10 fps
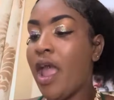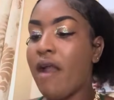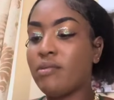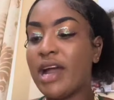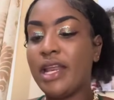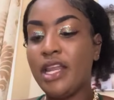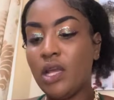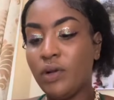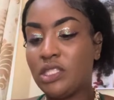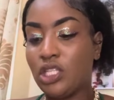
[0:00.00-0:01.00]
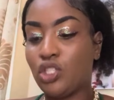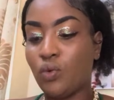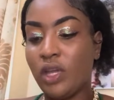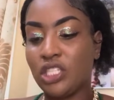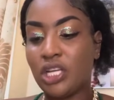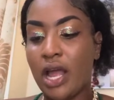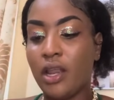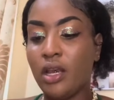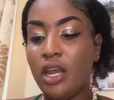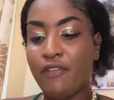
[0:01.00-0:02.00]
Everybody deal with
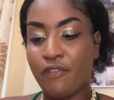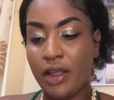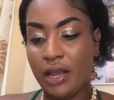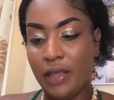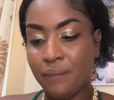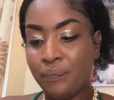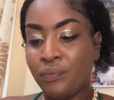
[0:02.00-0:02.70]
situation differently.